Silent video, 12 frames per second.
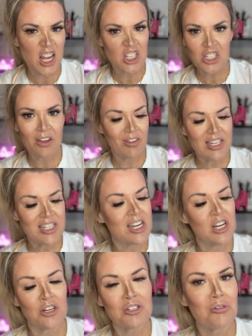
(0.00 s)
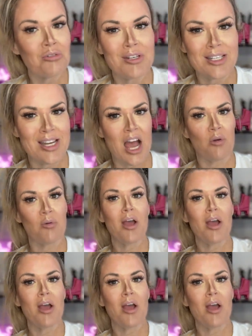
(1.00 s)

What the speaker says: Thanksgiving dinner. Screw a snack.